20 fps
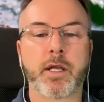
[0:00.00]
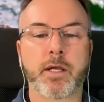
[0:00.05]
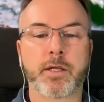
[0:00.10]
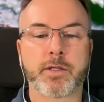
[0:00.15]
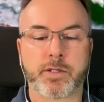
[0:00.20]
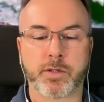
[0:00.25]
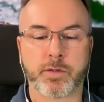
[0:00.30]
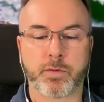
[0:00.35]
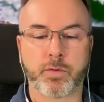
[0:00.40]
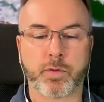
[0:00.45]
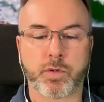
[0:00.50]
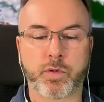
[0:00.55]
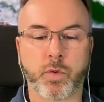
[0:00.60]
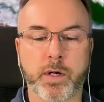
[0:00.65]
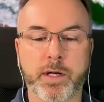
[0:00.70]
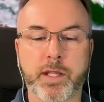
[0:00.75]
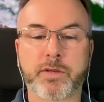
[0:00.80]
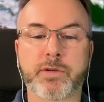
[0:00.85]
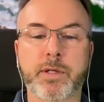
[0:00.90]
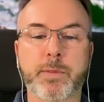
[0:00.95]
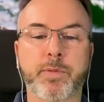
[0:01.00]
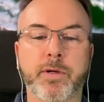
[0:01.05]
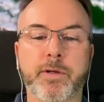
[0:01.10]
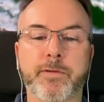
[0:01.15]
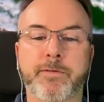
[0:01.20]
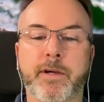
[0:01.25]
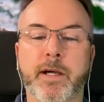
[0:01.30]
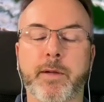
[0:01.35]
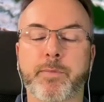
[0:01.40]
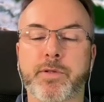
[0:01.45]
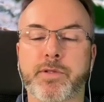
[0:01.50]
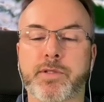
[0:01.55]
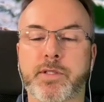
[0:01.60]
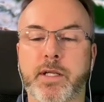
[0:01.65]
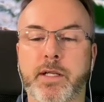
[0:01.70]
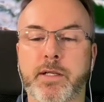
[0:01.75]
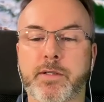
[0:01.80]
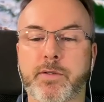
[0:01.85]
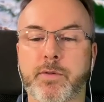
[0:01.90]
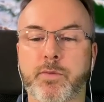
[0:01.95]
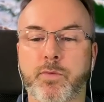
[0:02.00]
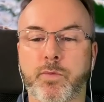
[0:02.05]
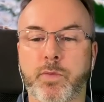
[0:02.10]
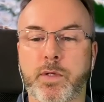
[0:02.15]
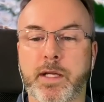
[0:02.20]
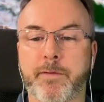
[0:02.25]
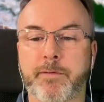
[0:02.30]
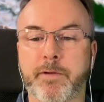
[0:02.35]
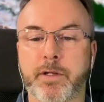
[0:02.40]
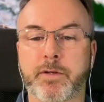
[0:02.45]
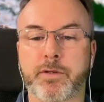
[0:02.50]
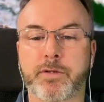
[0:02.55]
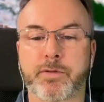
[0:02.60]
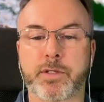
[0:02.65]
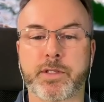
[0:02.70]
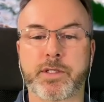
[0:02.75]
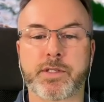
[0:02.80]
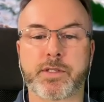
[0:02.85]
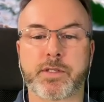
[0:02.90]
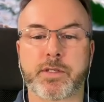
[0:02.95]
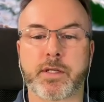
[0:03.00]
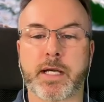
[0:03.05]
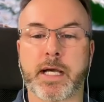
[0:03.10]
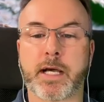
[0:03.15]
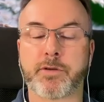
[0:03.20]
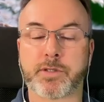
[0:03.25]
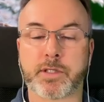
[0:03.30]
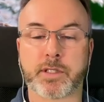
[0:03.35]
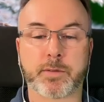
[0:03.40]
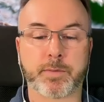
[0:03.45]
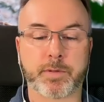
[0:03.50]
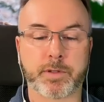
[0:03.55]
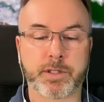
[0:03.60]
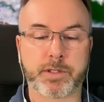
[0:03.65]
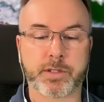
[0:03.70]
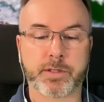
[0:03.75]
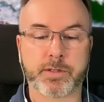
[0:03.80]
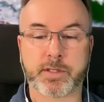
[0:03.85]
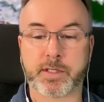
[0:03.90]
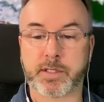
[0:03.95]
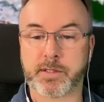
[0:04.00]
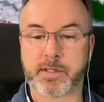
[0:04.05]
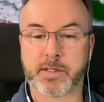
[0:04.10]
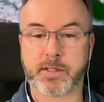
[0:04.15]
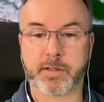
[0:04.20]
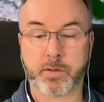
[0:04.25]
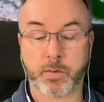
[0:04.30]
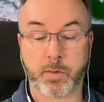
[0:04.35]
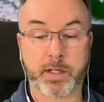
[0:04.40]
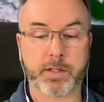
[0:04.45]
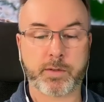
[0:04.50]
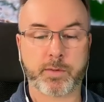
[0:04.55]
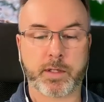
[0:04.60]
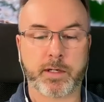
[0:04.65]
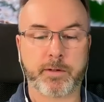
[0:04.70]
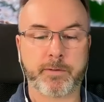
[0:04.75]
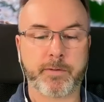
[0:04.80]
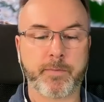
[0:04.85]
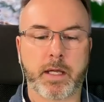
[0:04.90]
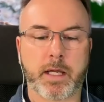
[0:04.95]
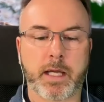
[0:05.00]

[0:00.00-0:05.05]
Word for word: So 23.5%, we have increased housing completions since 2012.